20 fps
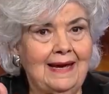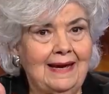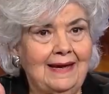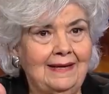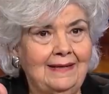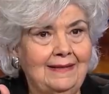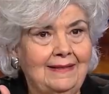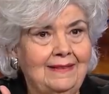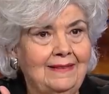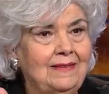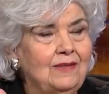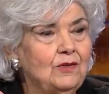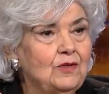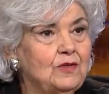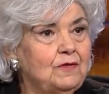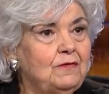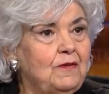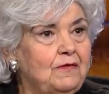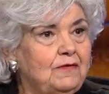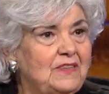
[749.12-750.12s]
And
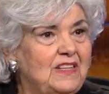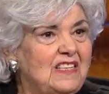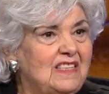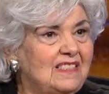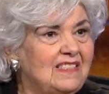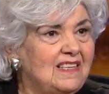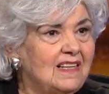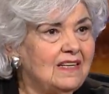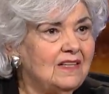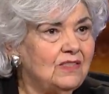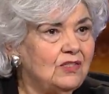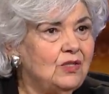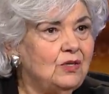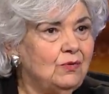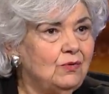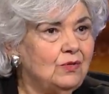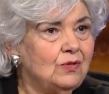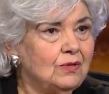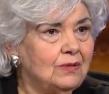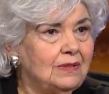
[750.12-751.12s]
there's 56
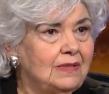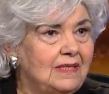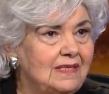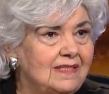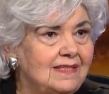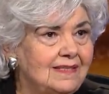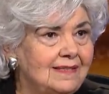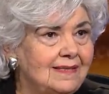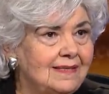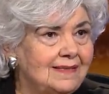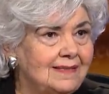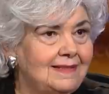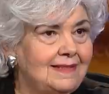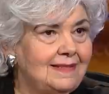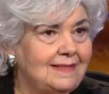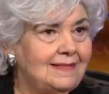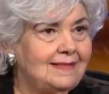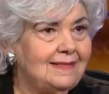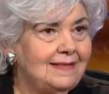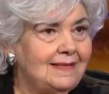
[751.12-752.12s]
usually to
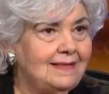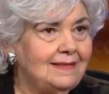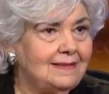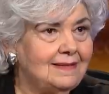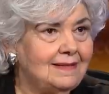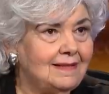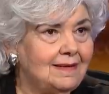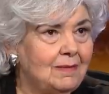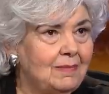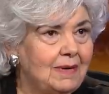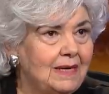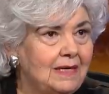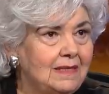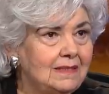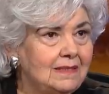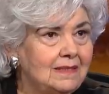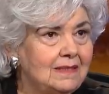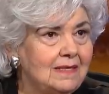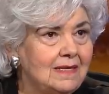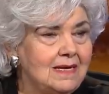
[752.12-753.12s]
60 seats on a
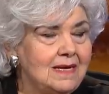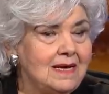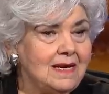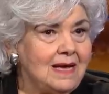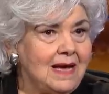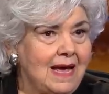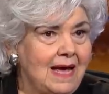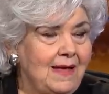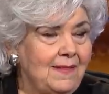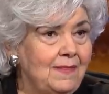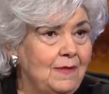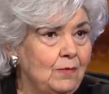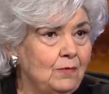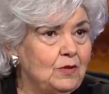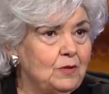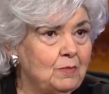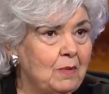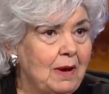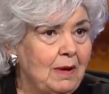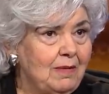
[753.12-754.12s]
bus, and there
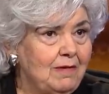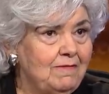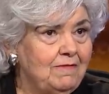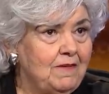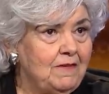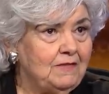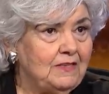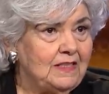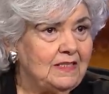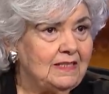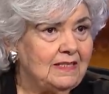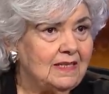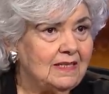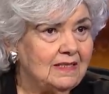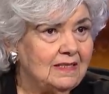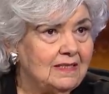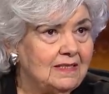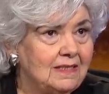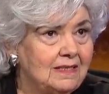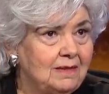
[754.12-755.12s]
was probably
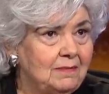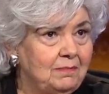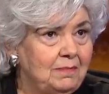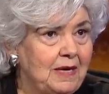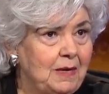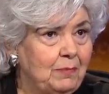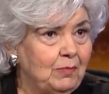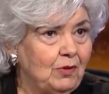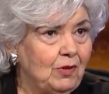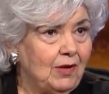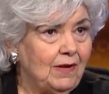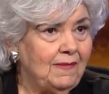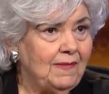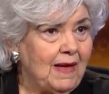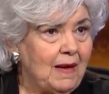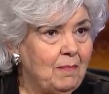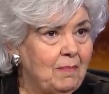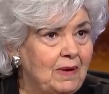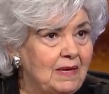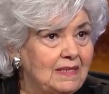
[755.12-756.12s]
56 people
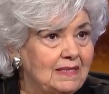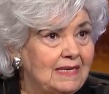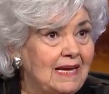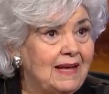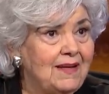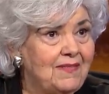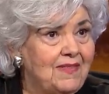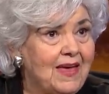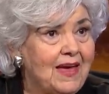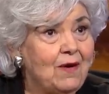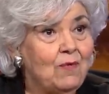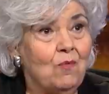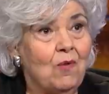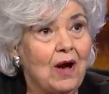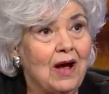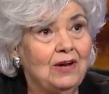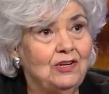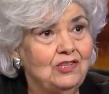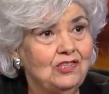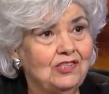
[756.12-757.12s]
on that bus, and they
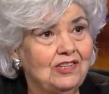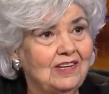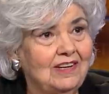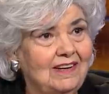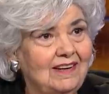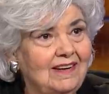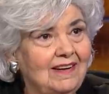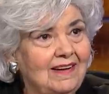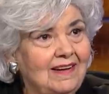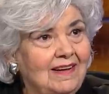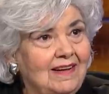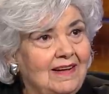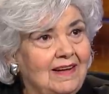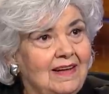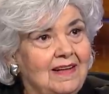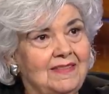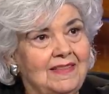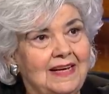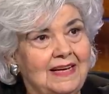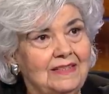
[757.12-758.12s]
watched it.
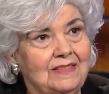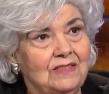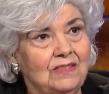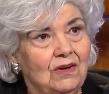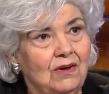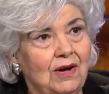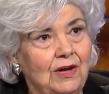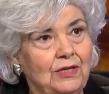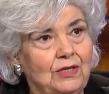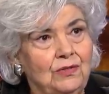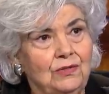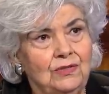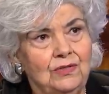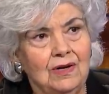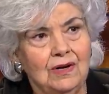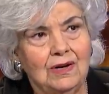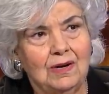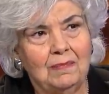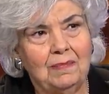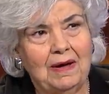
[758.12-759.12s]
They saw it. You
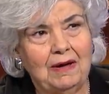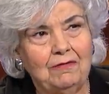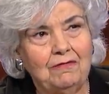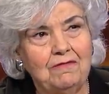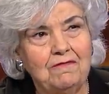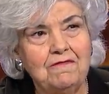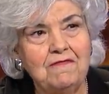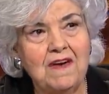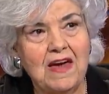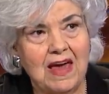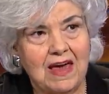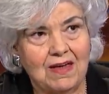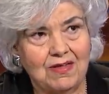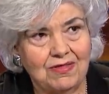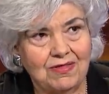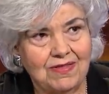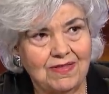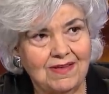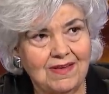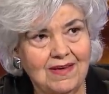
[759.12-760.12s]
talk about
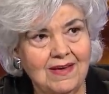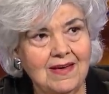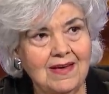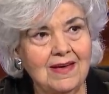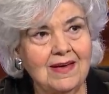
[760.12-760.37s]
faith.